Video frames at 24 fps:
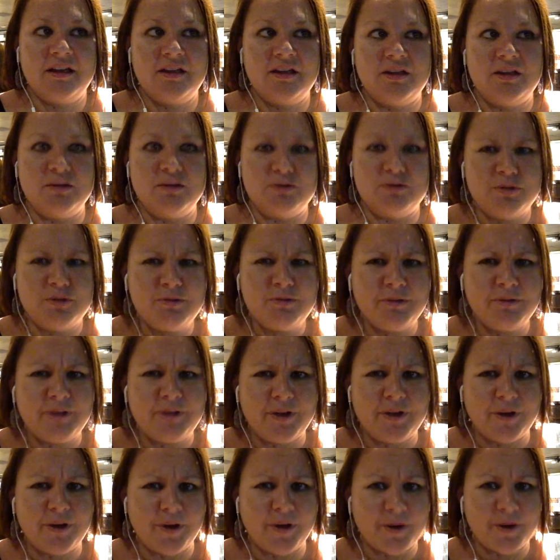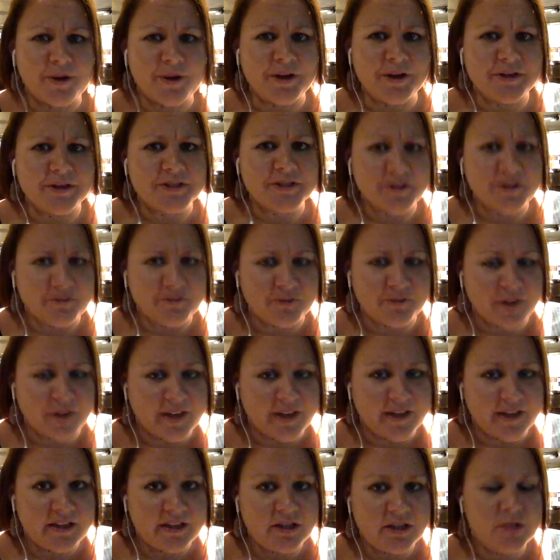you do know that you're hurting yourself,
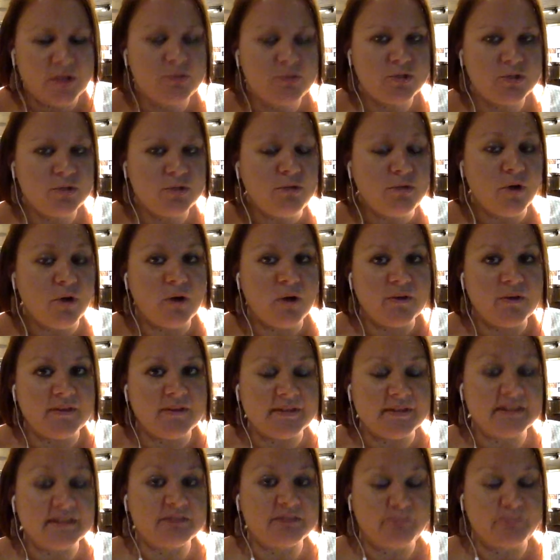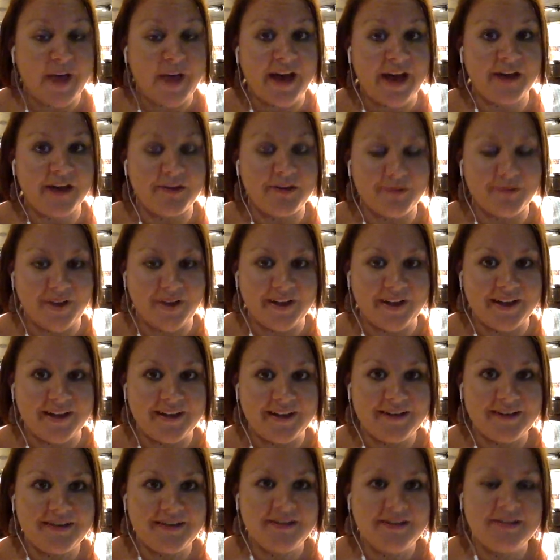right? You do know that this is bad,
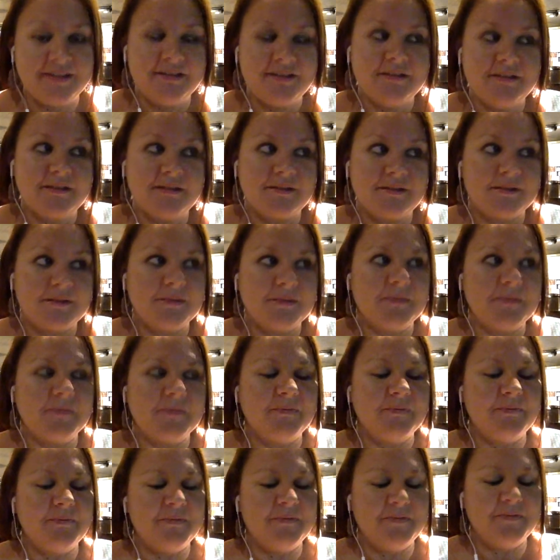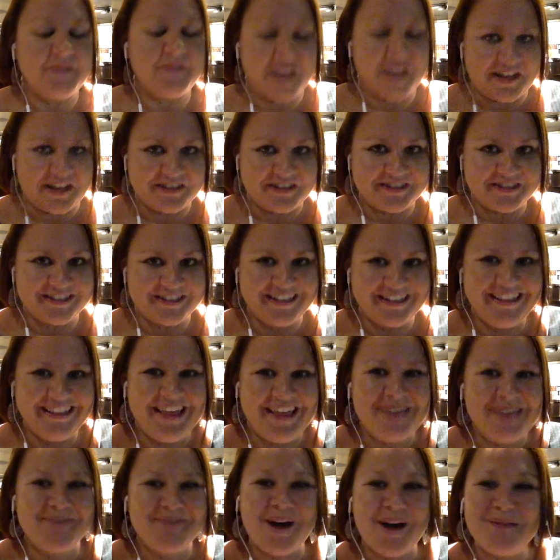right? Yes,
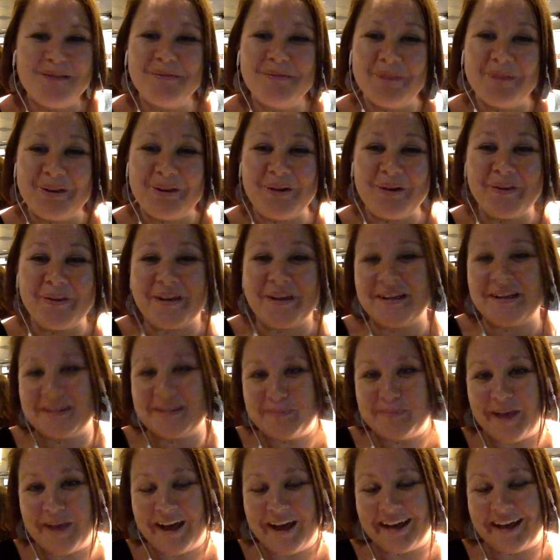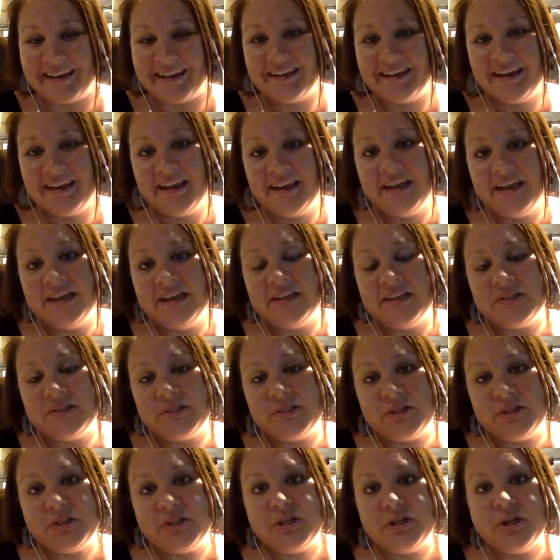they probably know that it's bad. To a
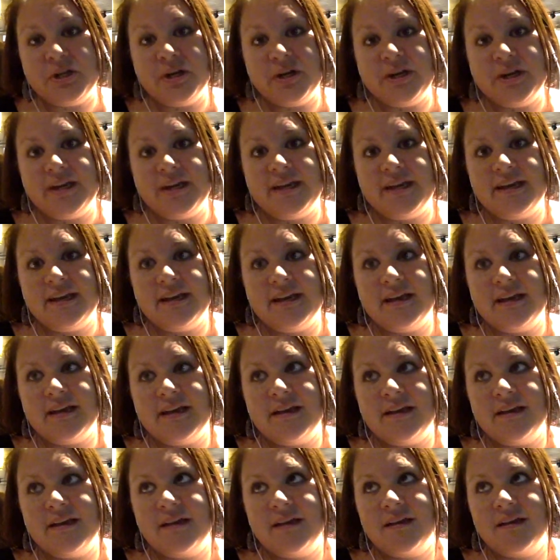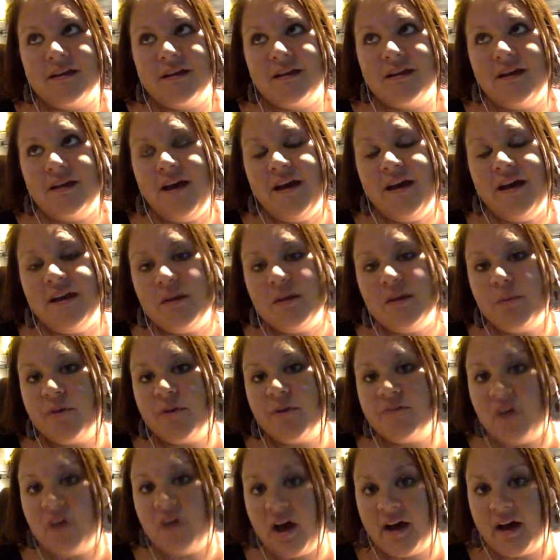certain degree, cutting
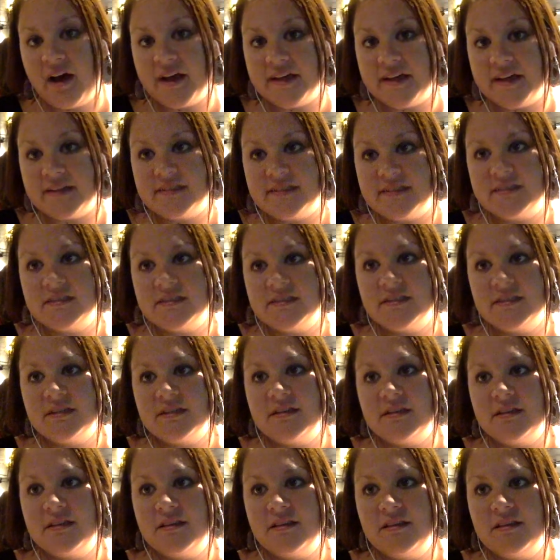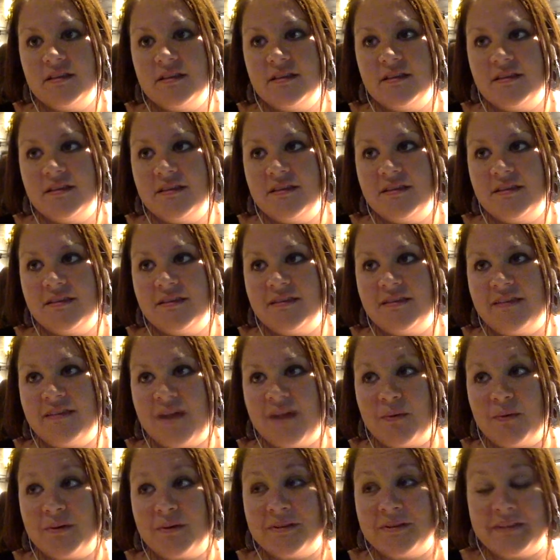provides
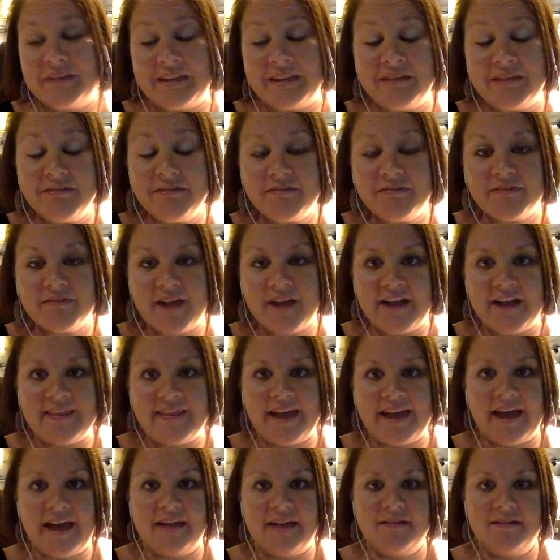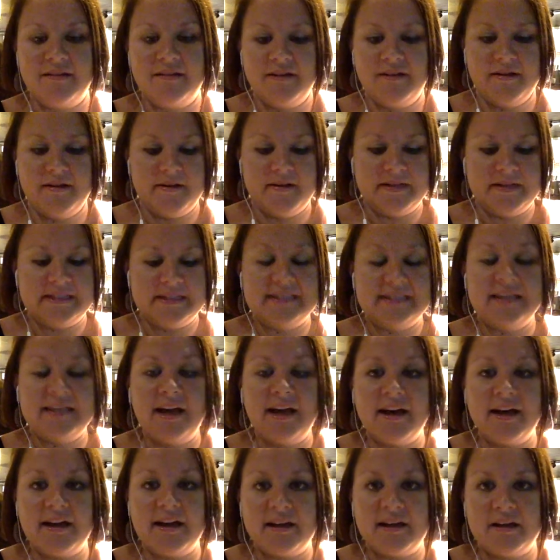that relief and that
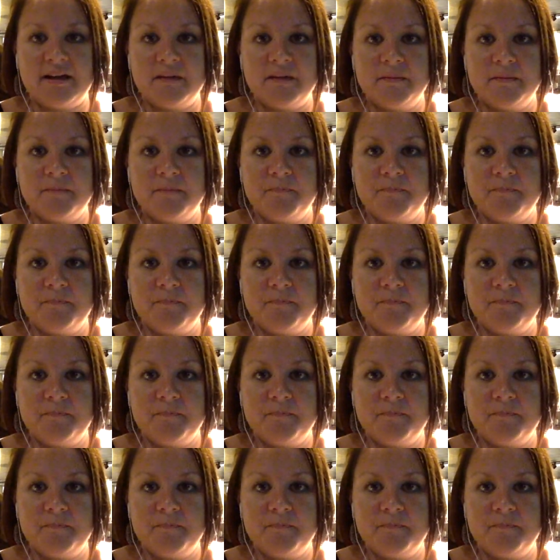sign